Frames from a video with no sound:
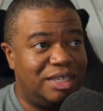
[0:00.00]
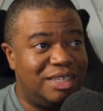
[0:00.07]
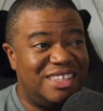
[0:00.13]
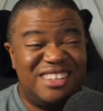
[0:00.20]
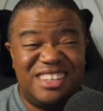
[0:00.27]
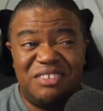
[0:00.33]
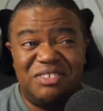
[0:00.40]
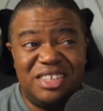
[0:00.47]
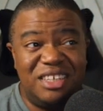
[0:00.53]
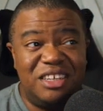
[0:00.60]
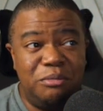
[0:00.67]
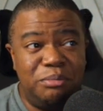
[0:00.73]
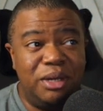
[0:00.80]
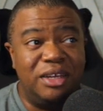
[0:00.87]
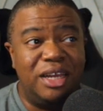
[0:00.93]

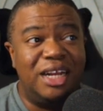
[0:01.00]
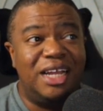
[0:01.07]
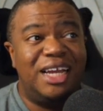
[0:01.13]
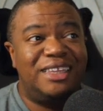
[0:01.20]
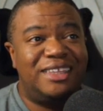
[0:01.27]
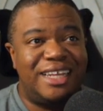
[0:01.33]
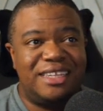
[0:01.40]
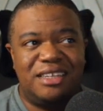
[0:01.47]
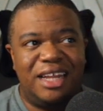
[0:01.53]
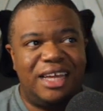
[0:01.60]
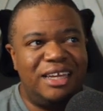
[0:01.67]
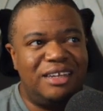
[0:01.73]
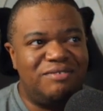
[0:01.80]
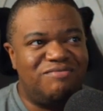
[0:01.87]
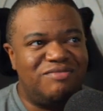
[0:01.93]
17 billion. That's
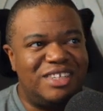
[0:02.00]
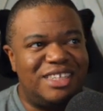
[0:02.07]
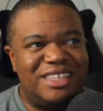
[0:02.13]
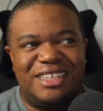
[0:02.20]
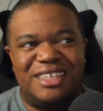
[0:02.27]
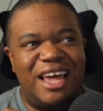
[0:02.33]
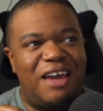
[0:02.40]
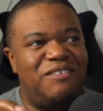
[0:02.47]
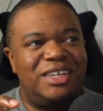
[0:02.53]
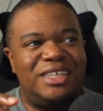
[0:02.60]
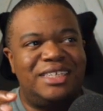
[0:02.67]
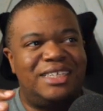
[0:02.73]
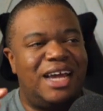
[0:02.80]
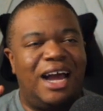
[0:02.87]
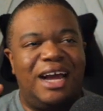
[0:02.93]
like
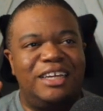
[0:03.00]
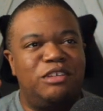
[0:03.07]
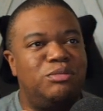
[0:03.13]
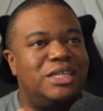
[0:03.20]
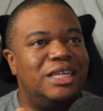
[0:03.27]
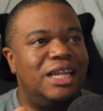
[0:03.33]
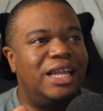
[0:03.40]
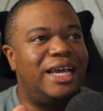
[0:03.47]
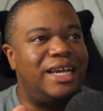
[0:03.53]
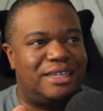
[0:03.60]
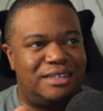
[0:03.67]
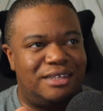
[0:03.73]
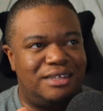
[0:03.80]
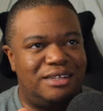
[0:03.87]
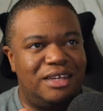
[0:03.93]
7 times
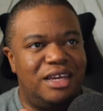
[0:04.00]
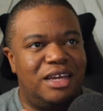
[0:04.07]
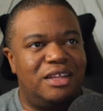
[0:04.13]
less